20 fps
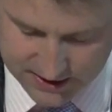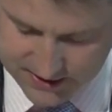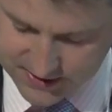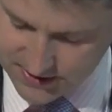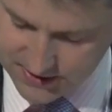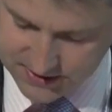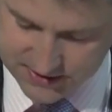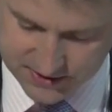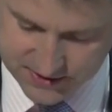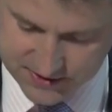as
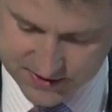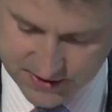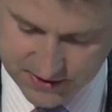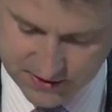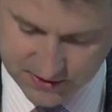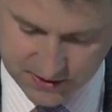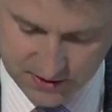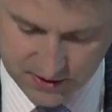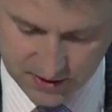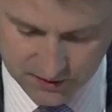it does
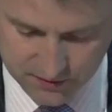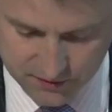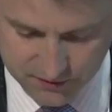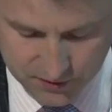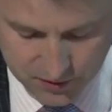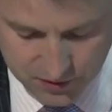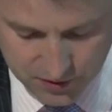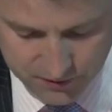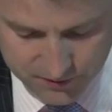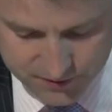in kind of
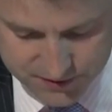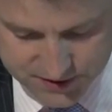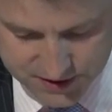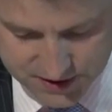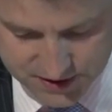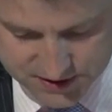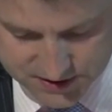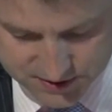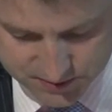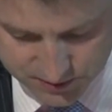
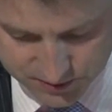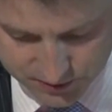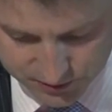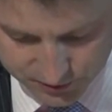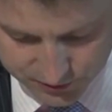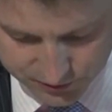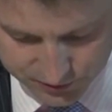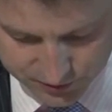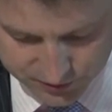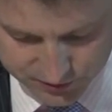conversations with
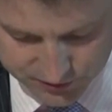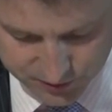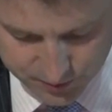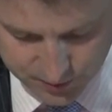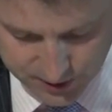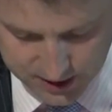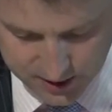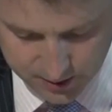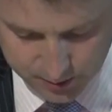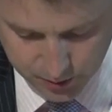all sorts of
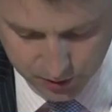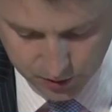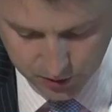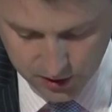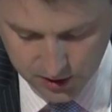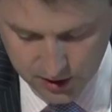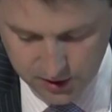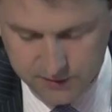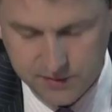people.